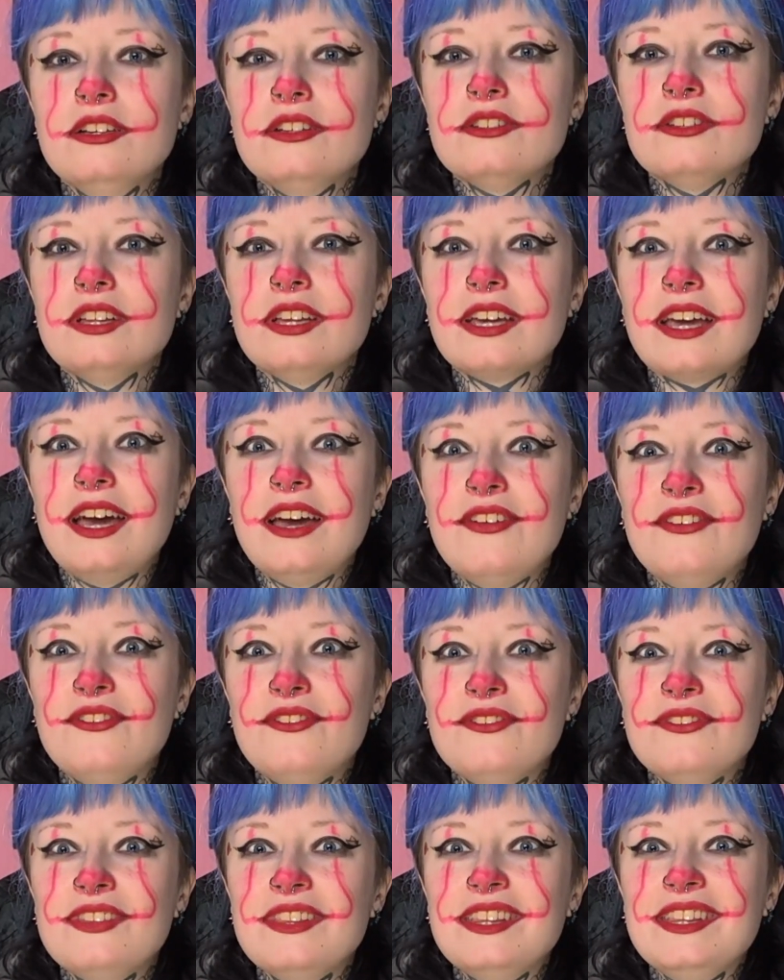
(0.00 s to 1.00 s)
so like I
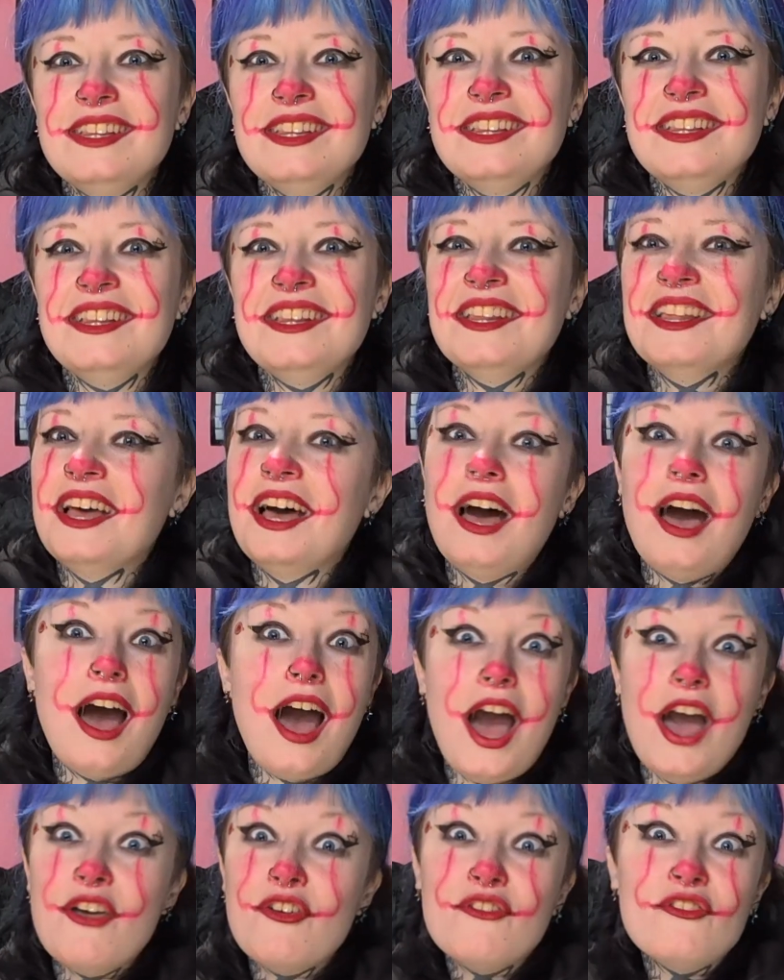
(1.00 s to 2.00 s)

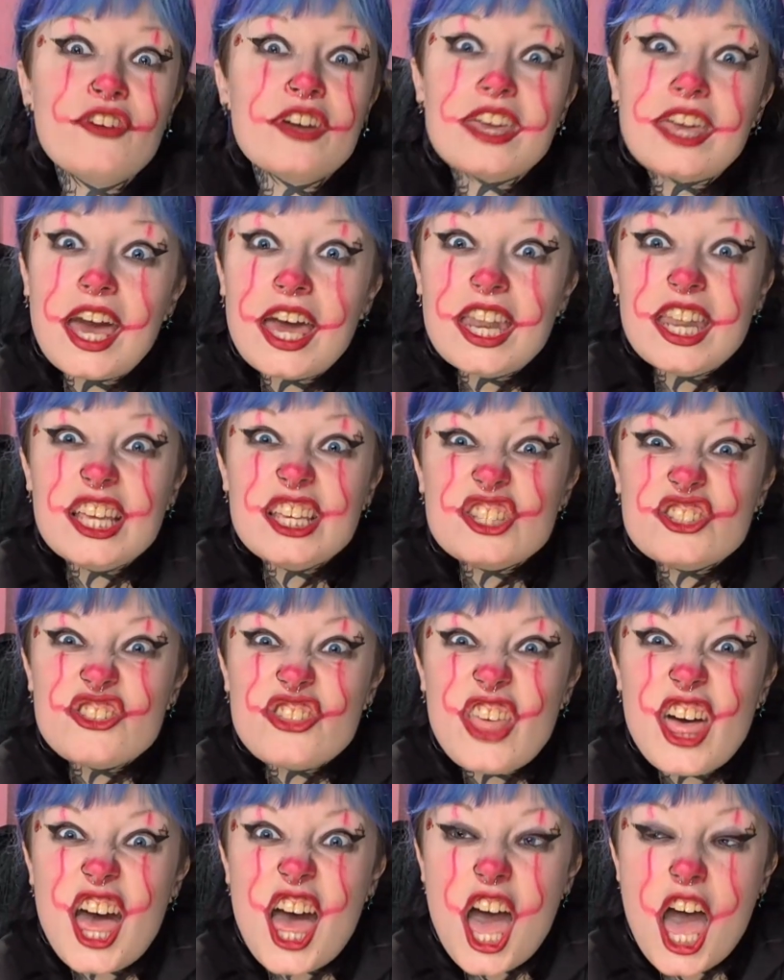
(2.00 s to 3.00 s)
forget it's
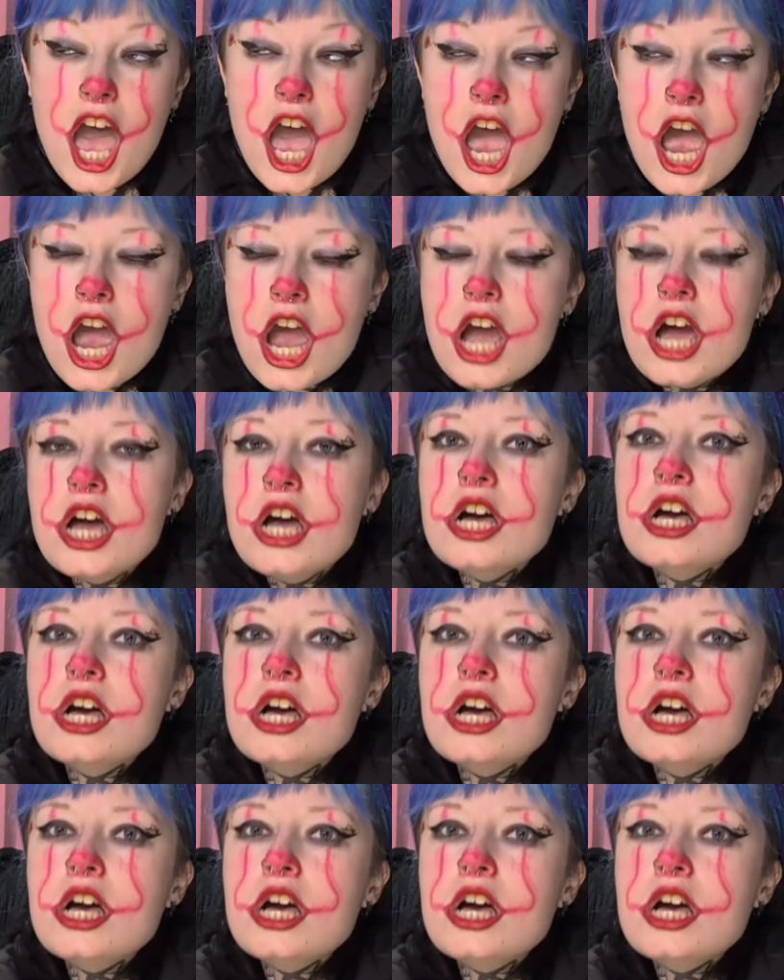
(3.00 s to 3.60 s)
there.